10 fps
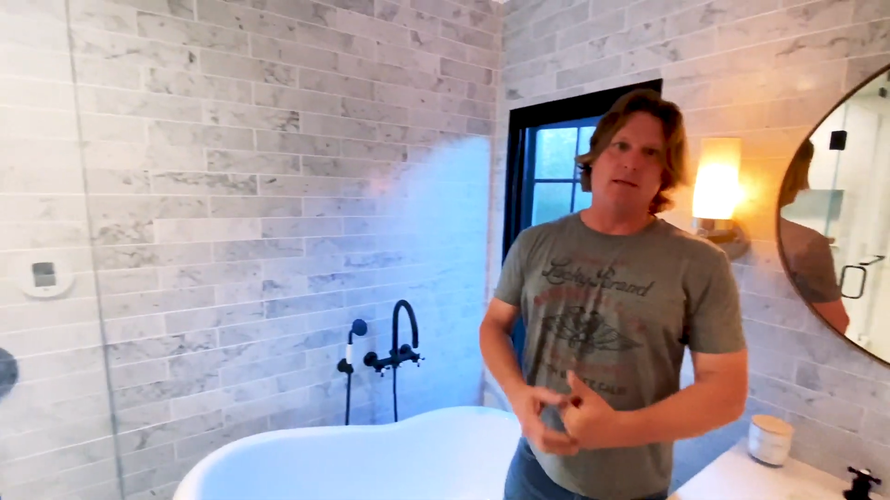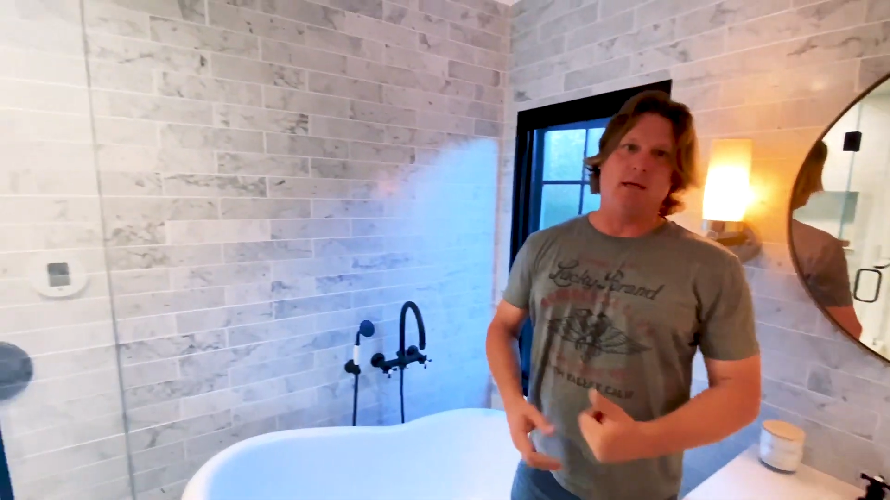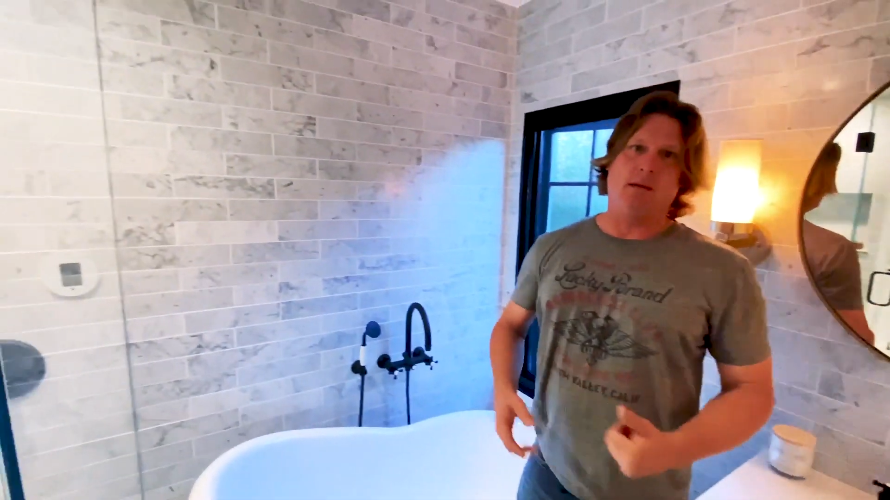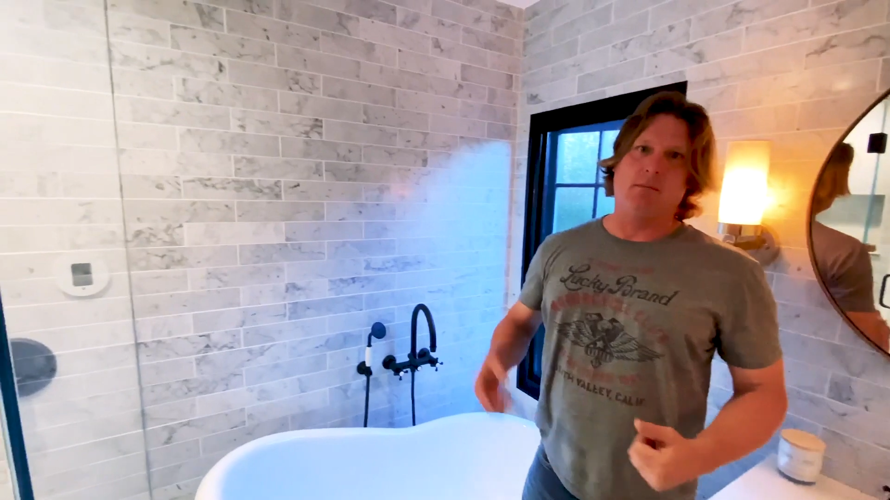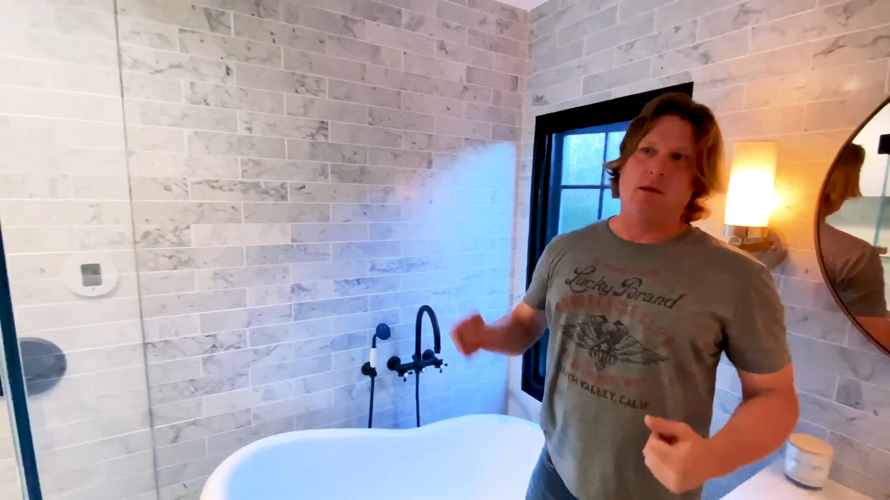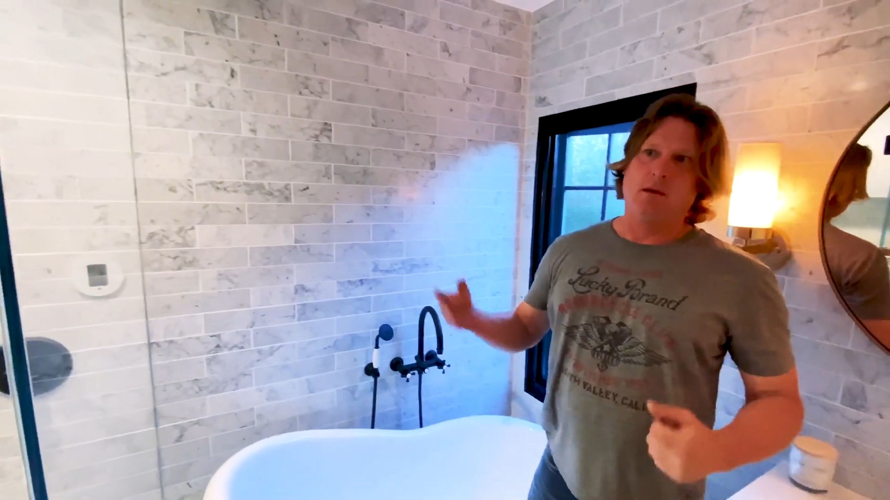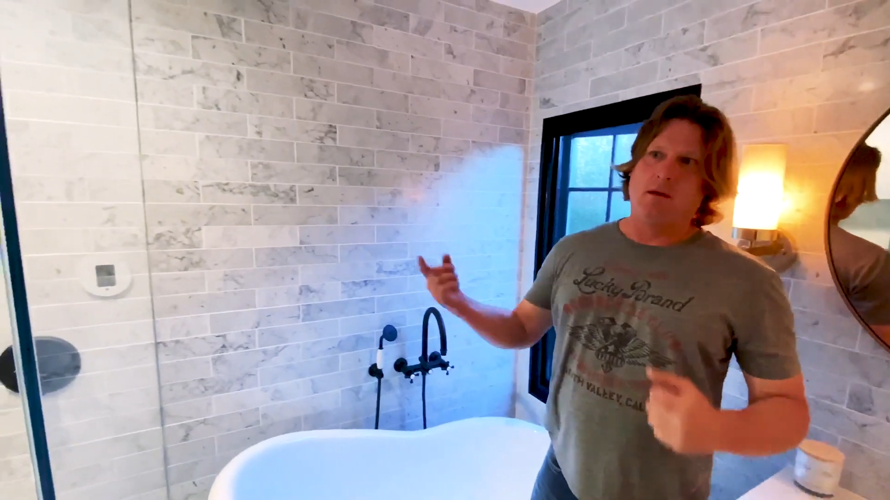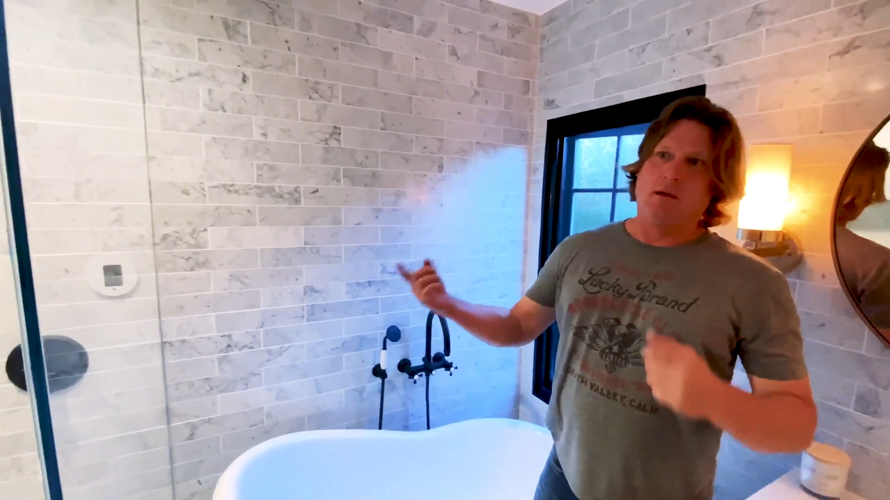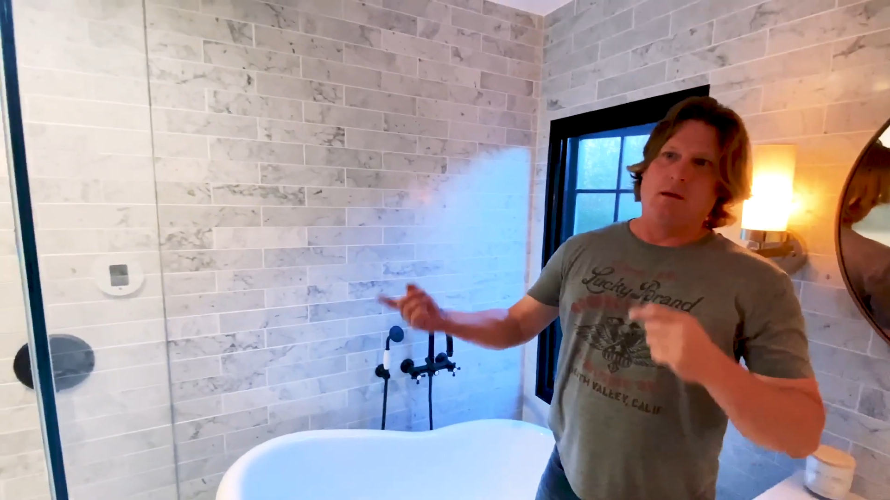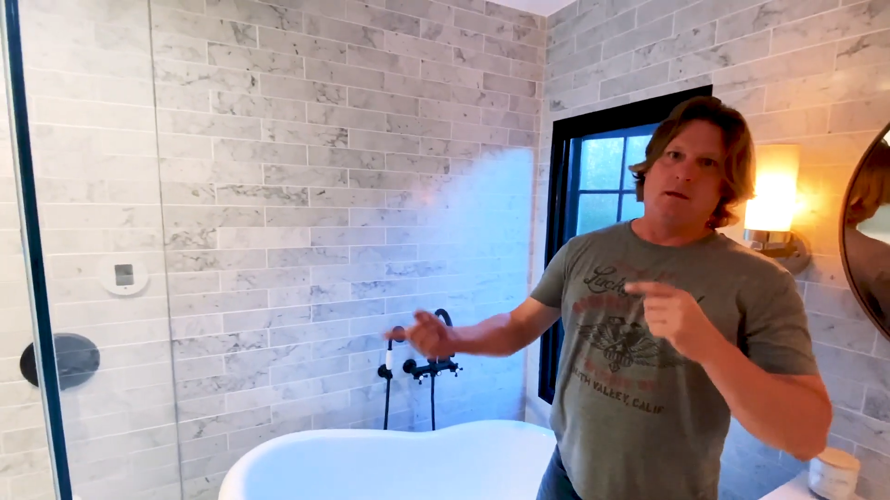team.
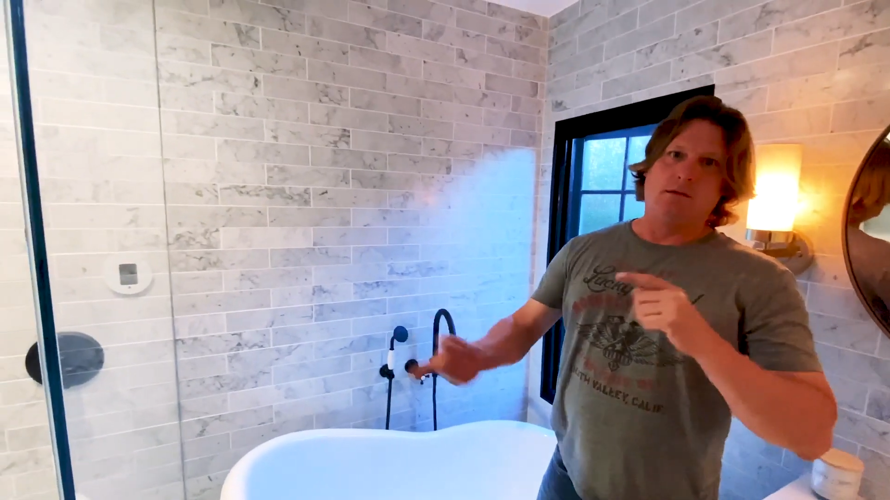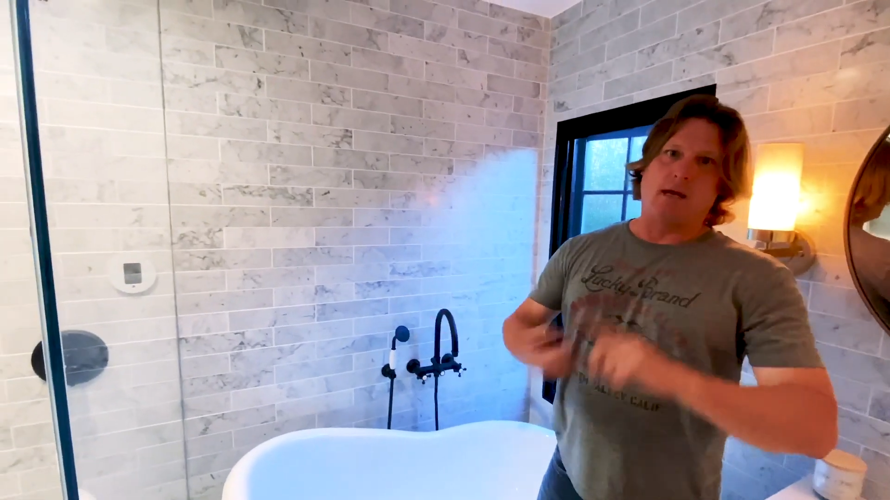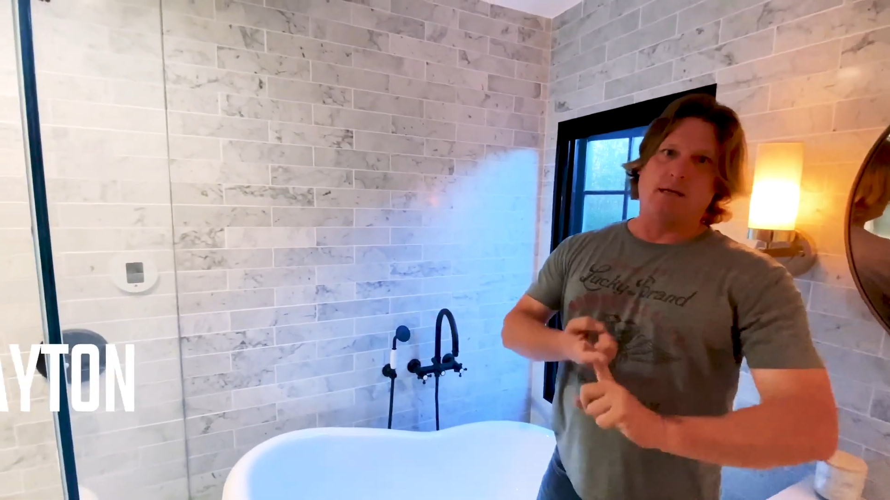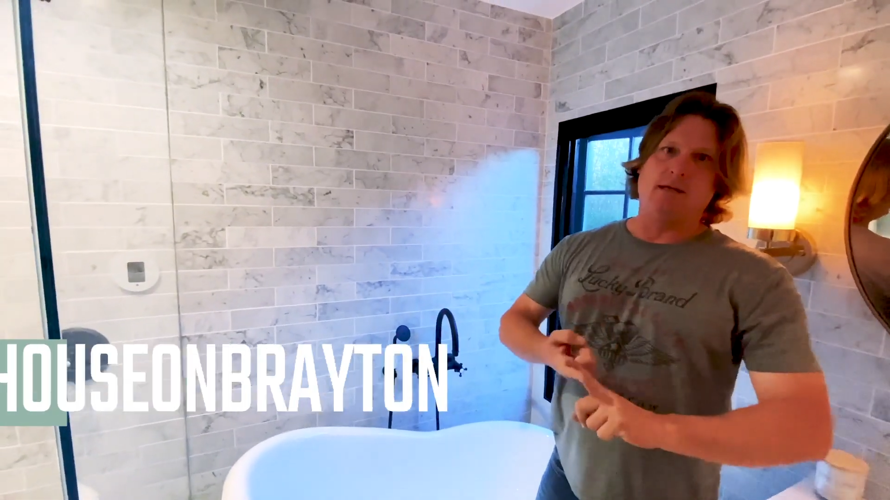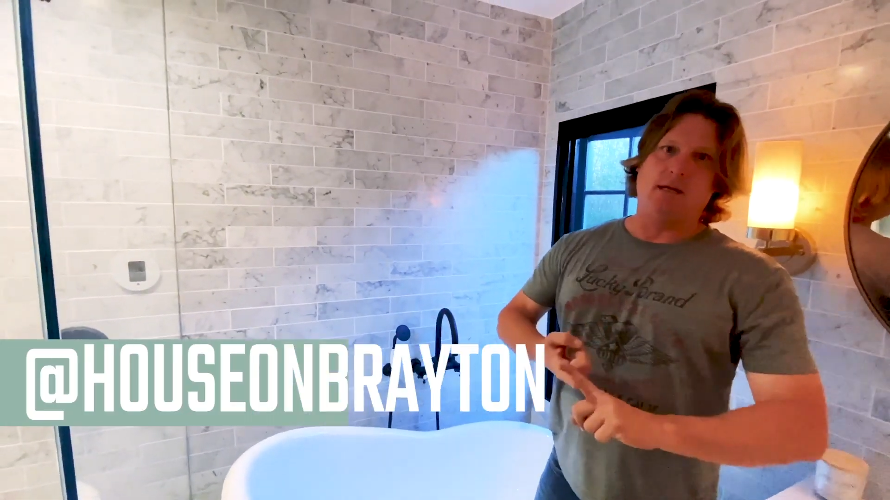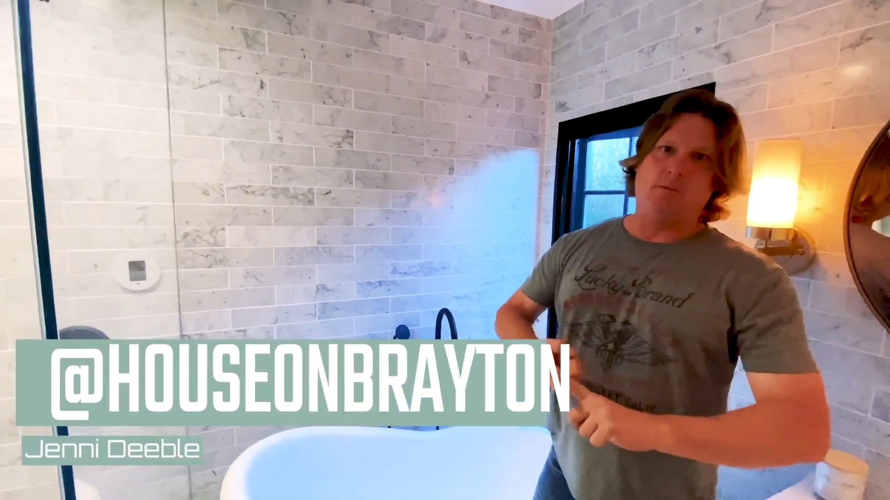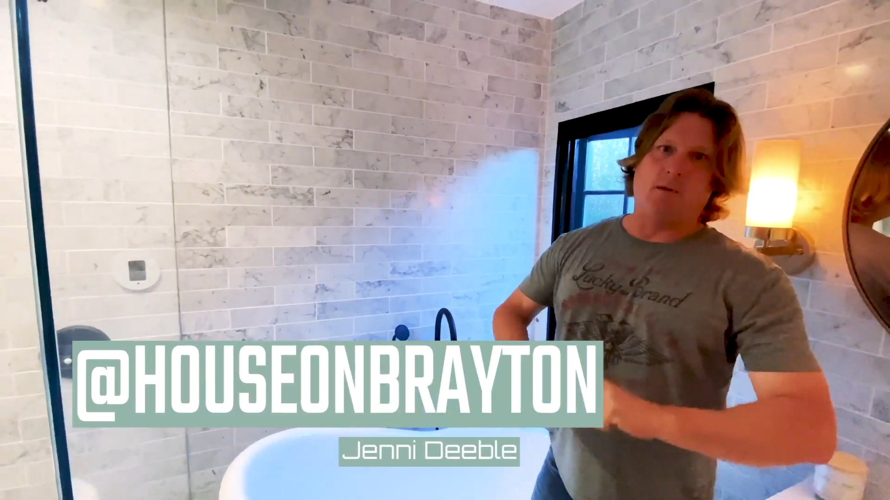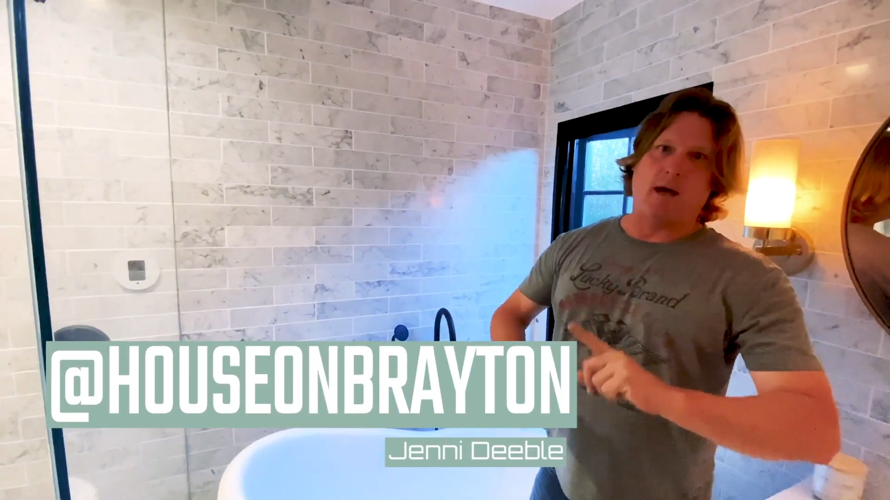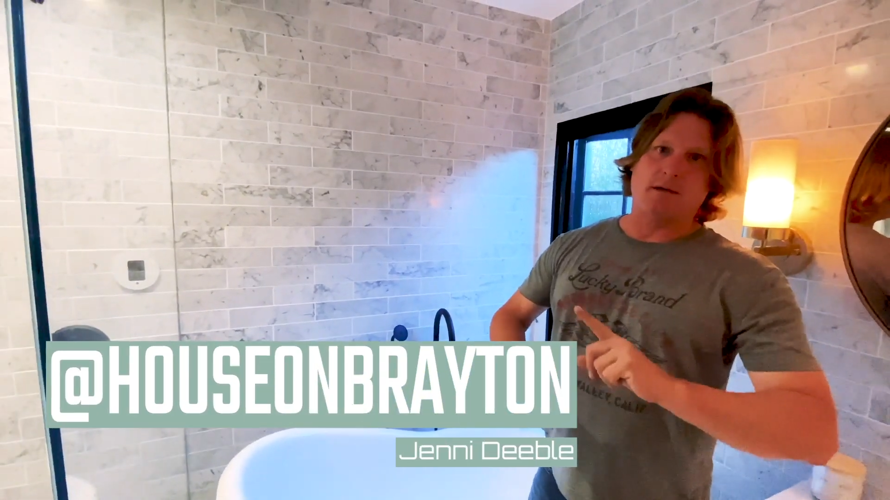Jenny Diebel,